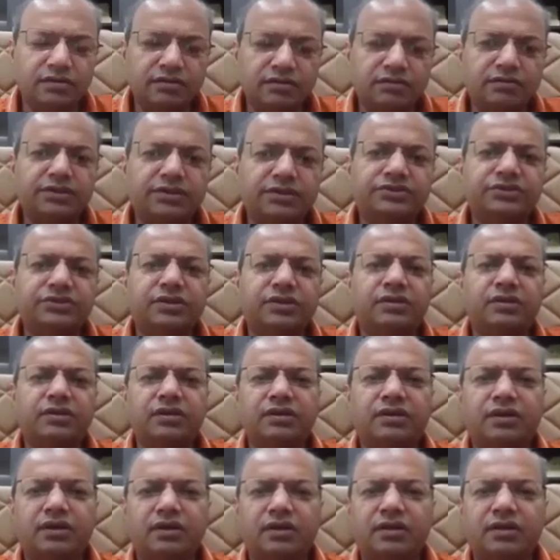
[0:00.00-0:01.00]

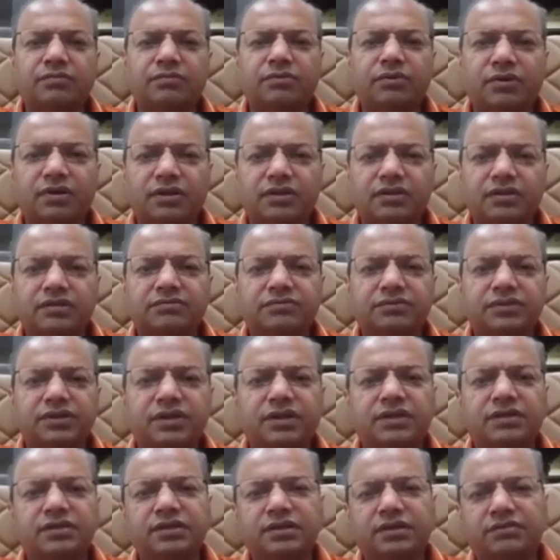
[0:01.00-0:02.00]
regenerate antibodies if there
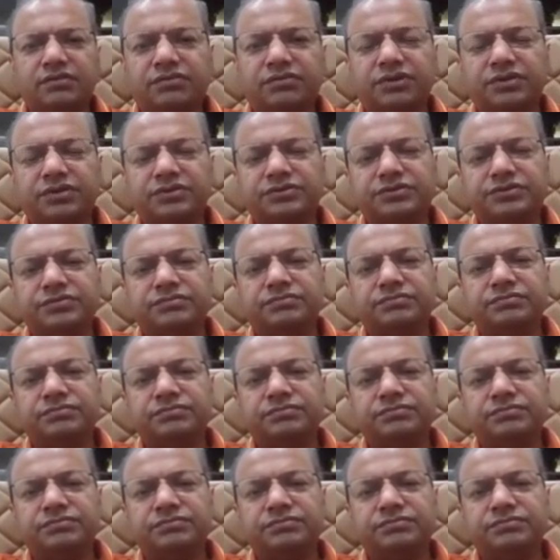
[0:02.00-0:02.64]
is an infection.